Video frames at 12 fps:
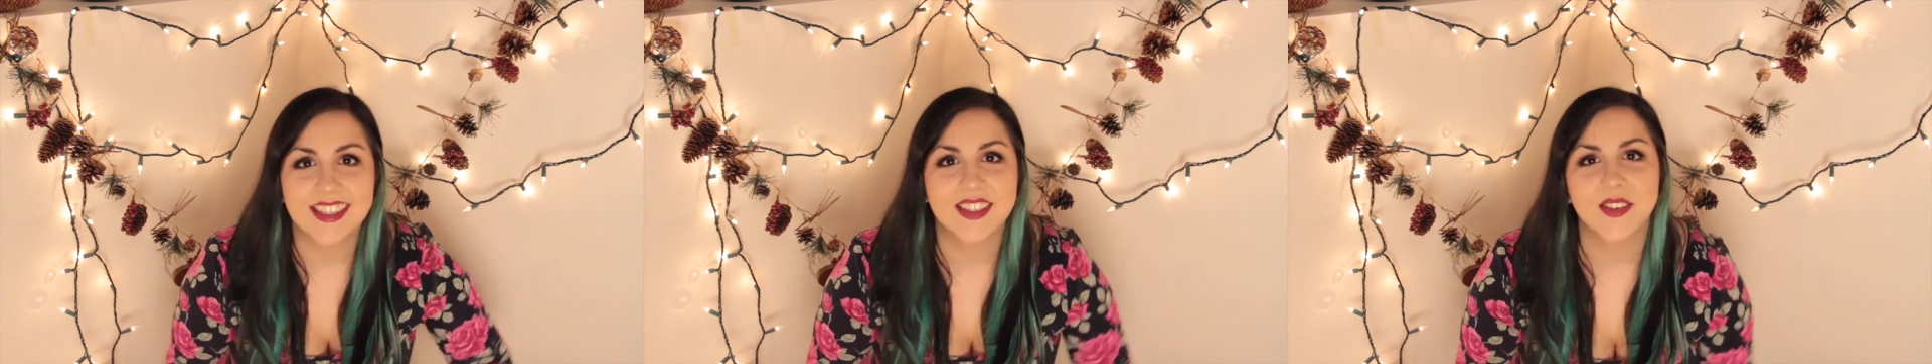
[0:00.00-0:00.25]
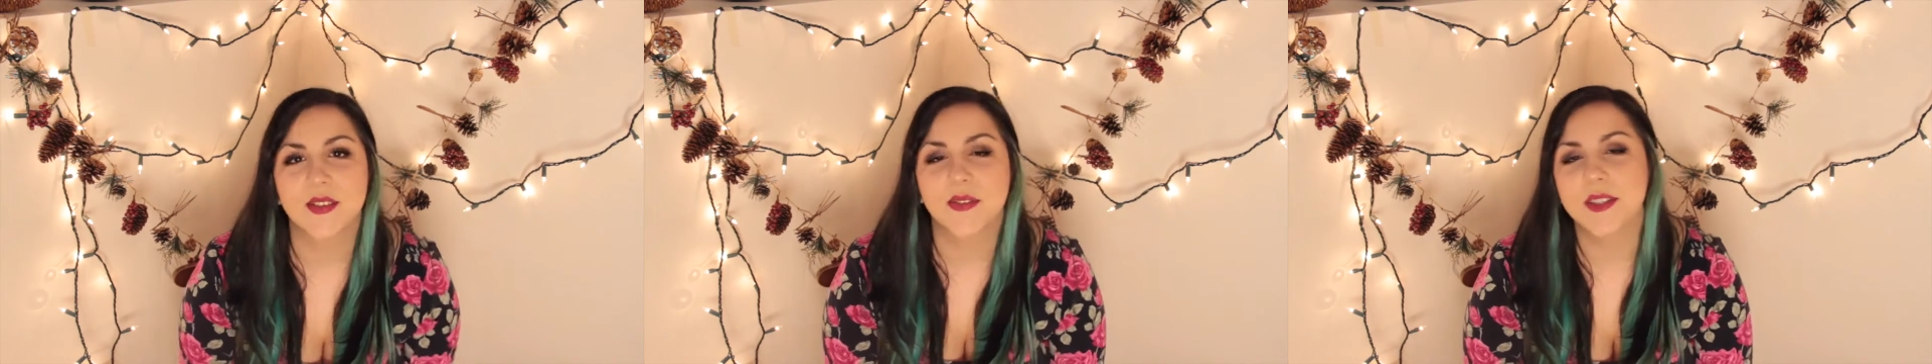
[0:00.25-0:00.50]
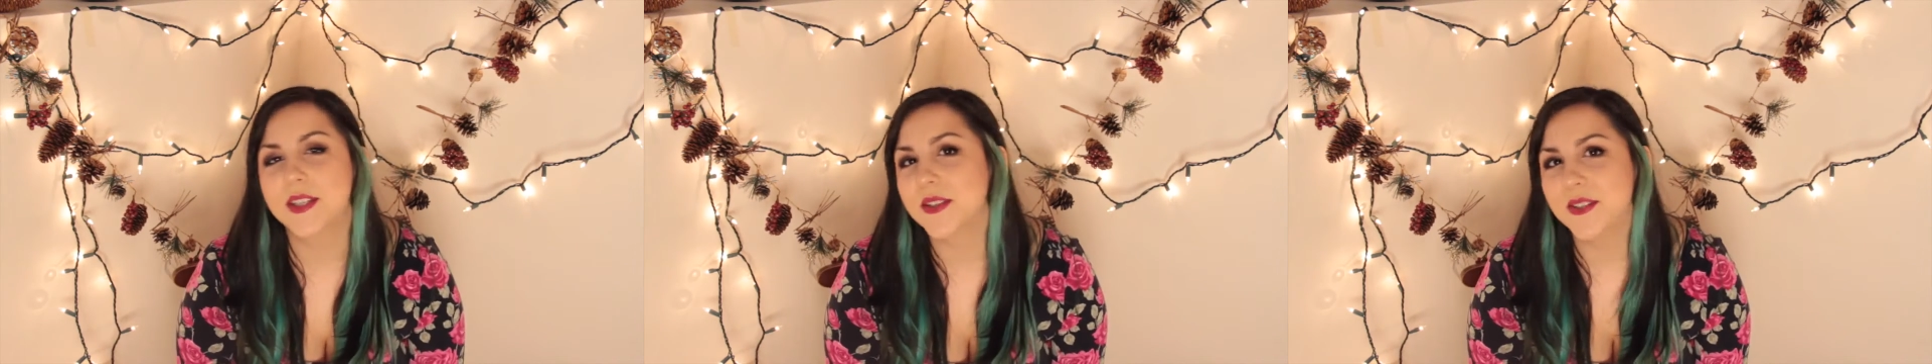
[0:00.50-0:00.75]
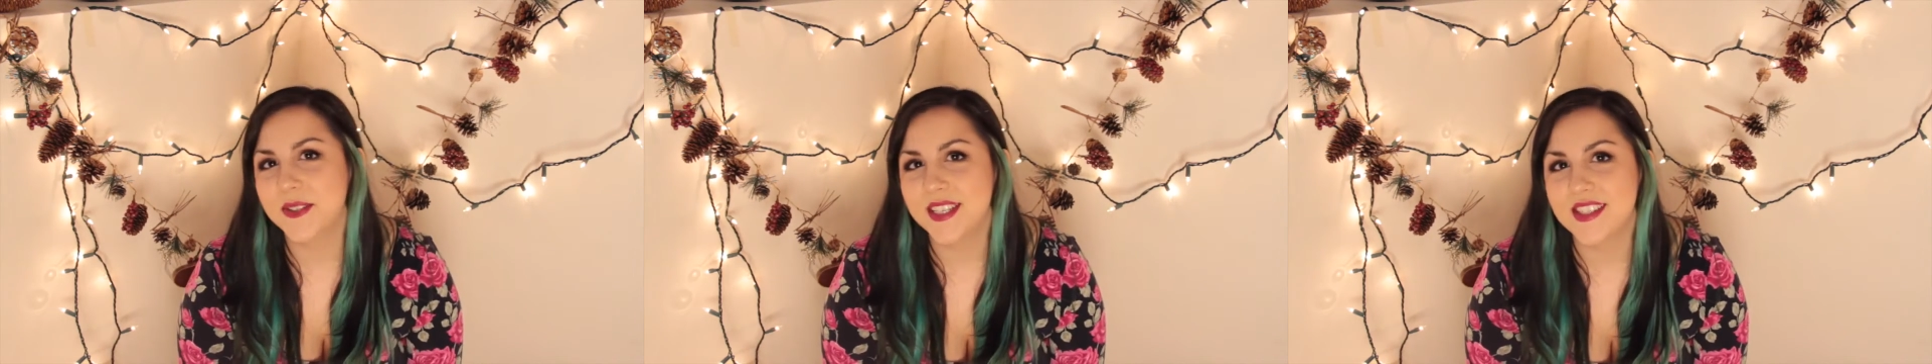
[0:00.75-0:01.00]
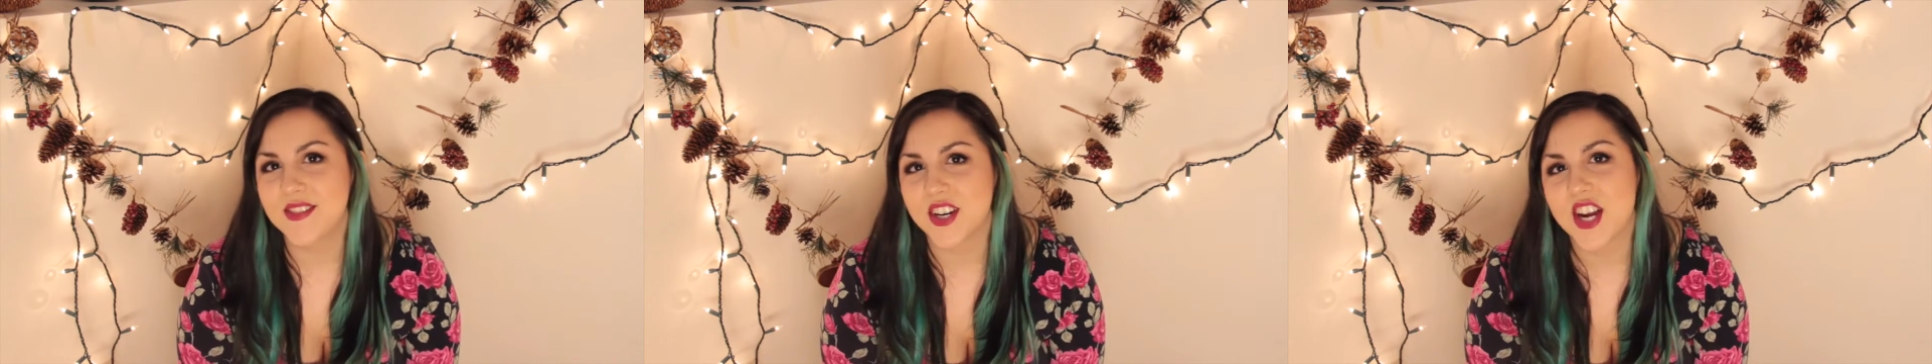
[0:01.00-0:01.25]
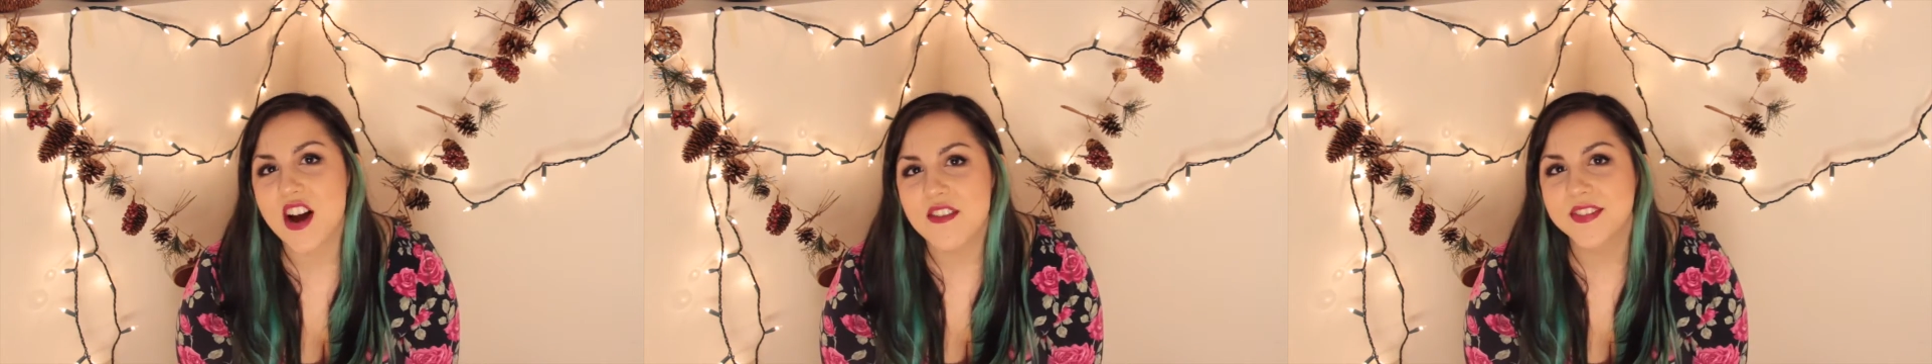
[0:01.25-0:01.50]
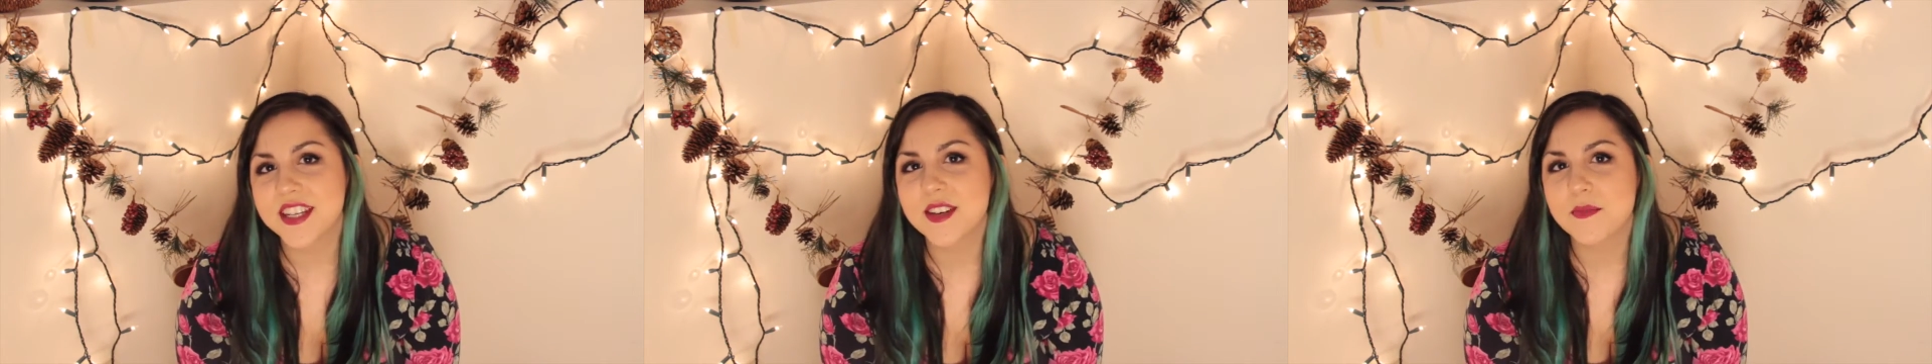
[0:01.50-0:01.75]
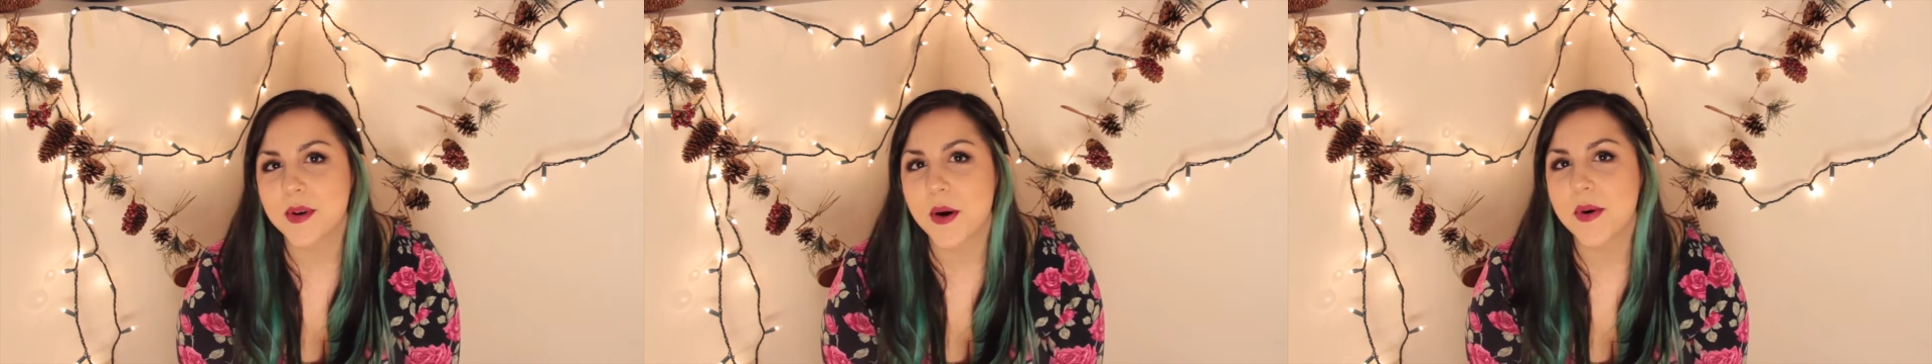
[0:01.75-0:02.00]
So we don't do these very
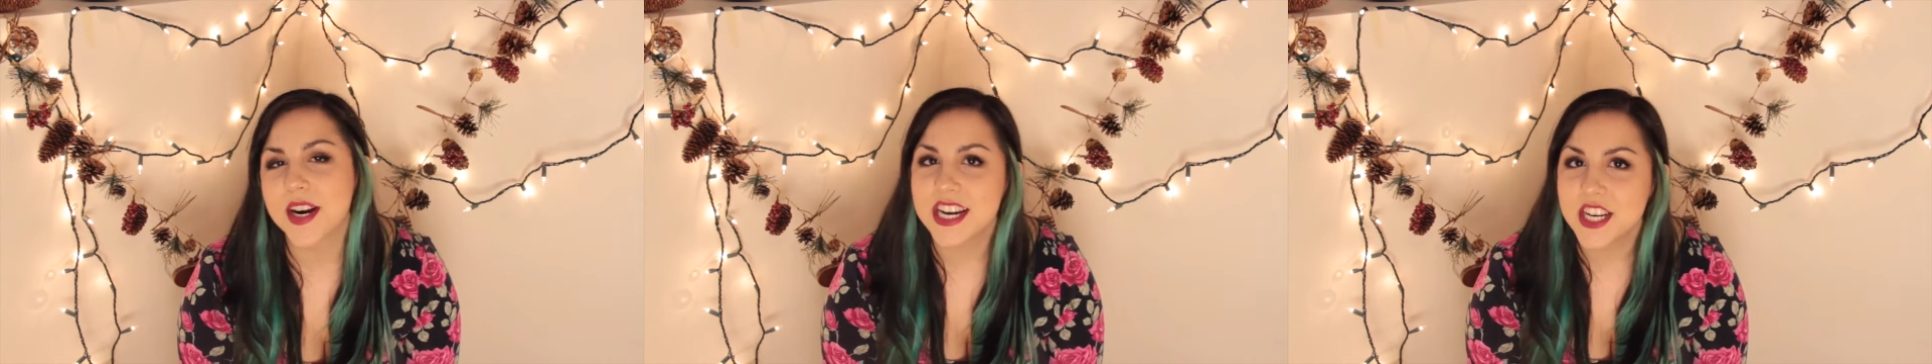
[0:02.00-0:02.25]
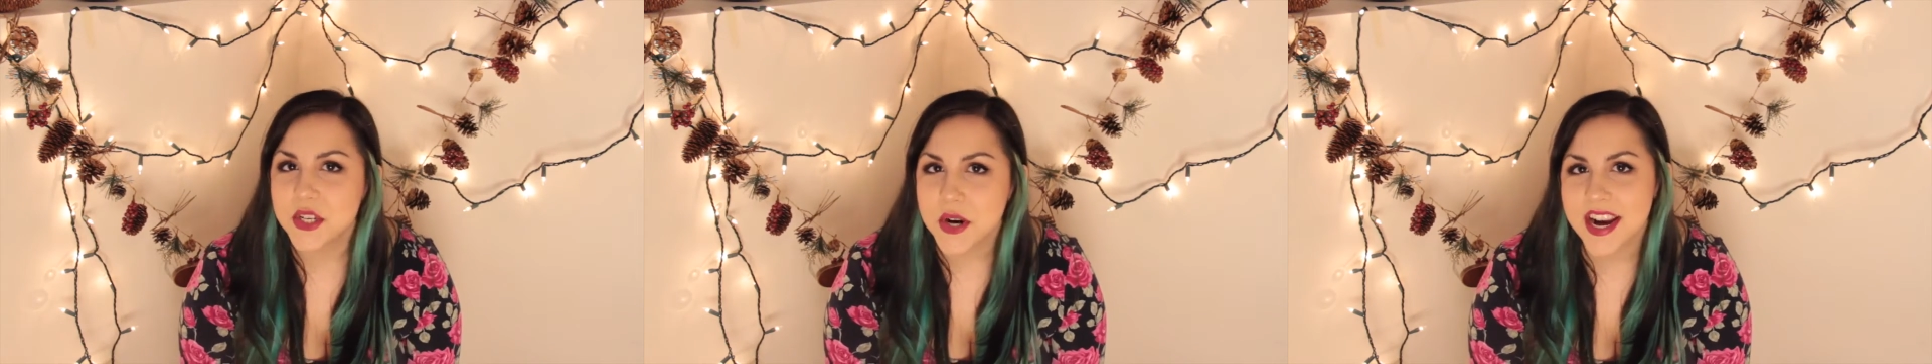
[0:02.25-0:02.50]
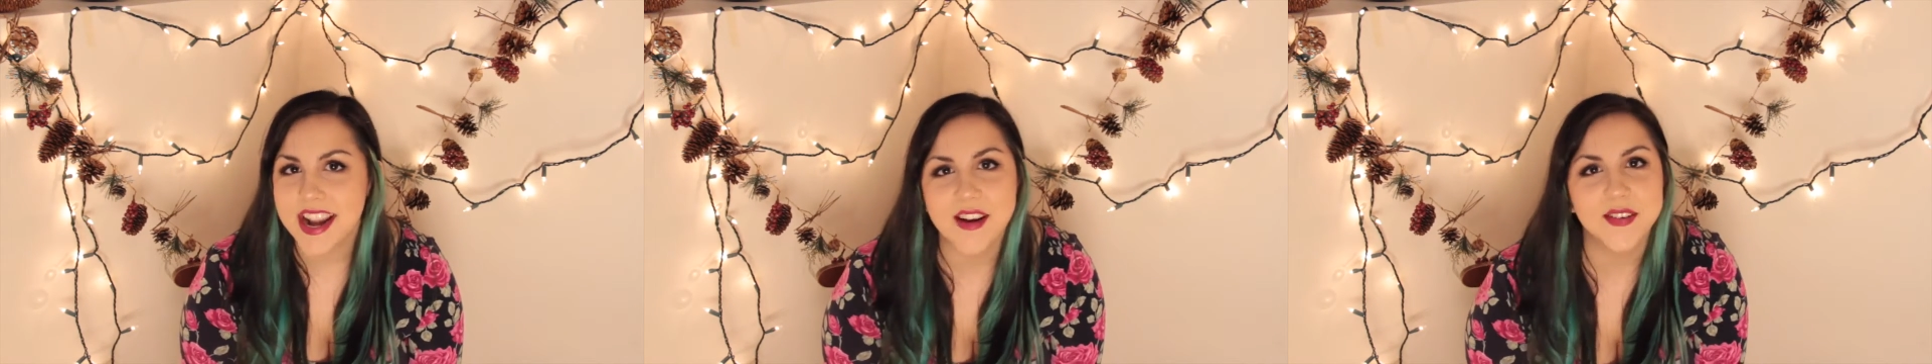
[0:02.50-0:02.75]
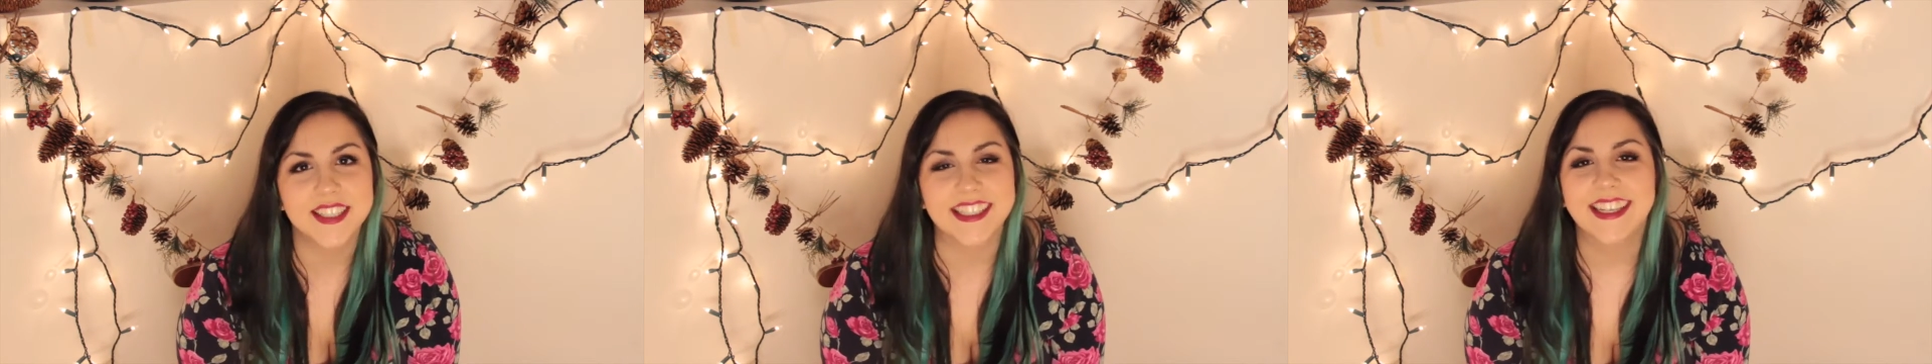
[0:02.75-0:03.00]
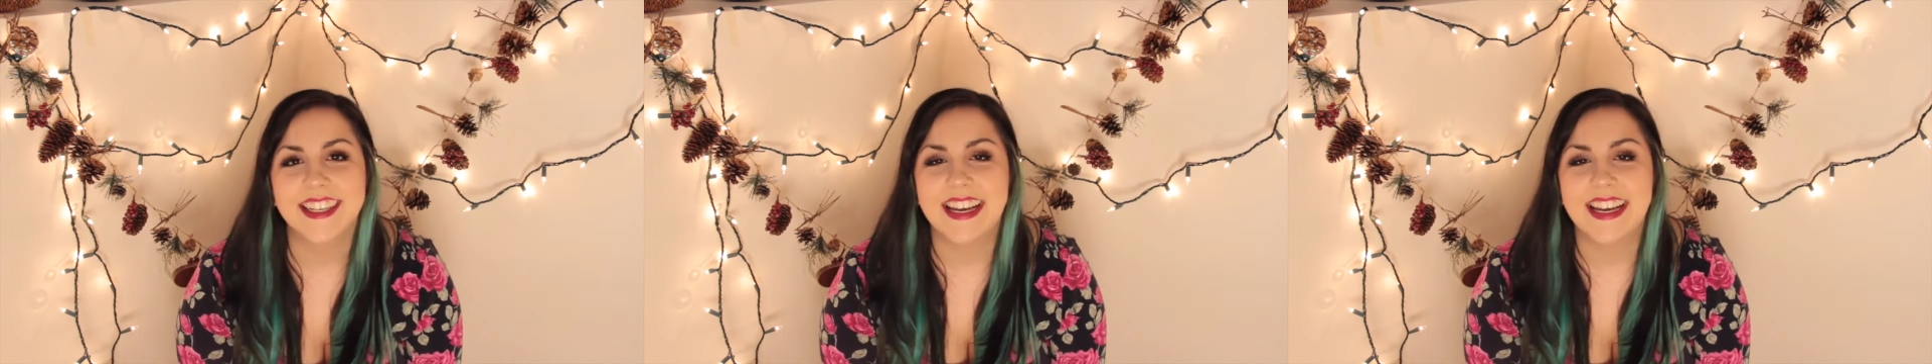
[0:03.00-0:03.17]
often, but we're gonna try it out.